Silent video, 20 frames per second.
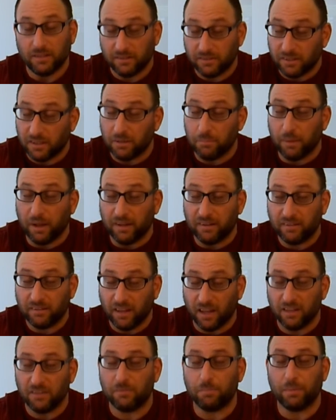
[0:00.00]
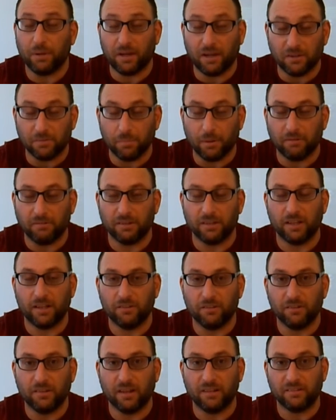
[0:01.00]
This didn't make sense because my
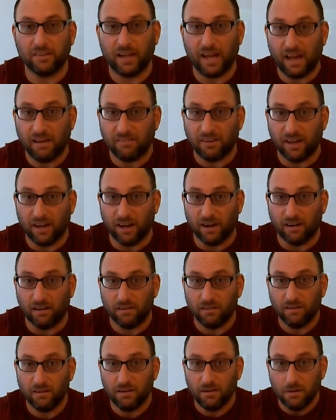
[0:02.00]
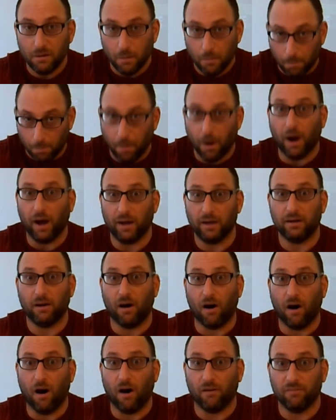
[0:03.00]
religion doesn't have a hell,
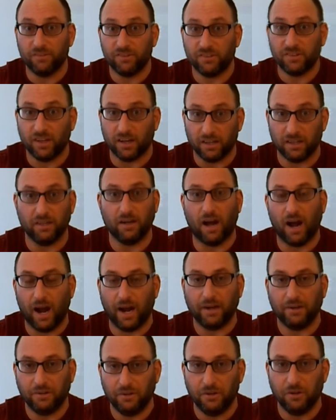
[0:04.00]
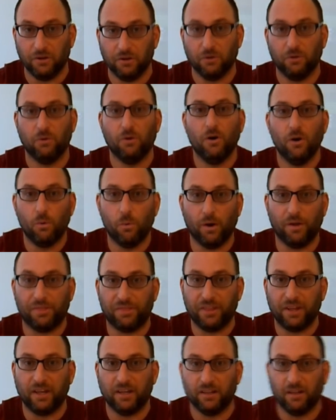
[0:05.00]
but all of a sudden I knew what
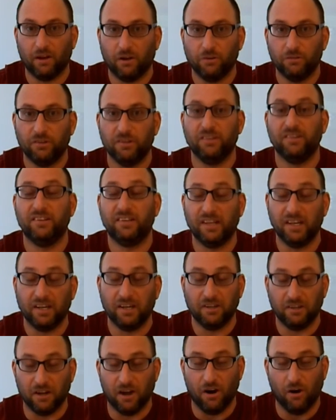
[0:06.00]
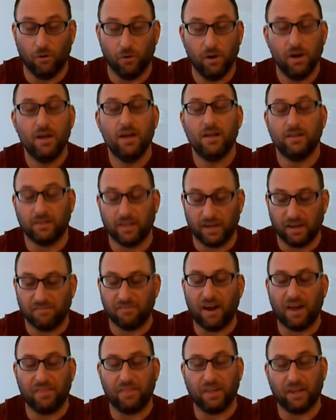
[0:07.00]
theologians didn't know, that
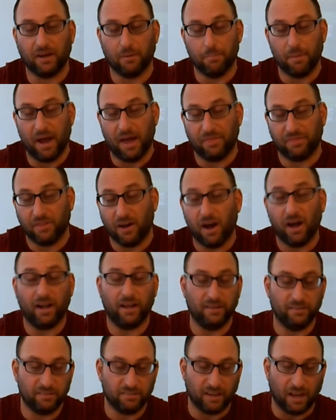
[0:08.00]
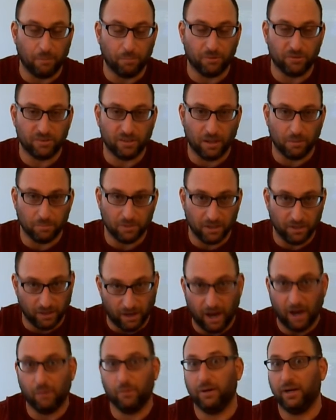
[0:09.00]
if I think a bad thought and staple
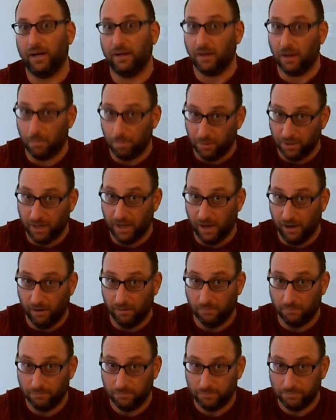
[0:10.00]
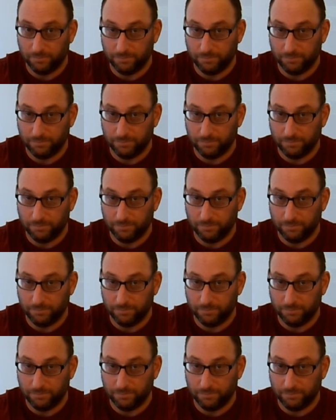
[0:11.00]
something, I would end up in hell.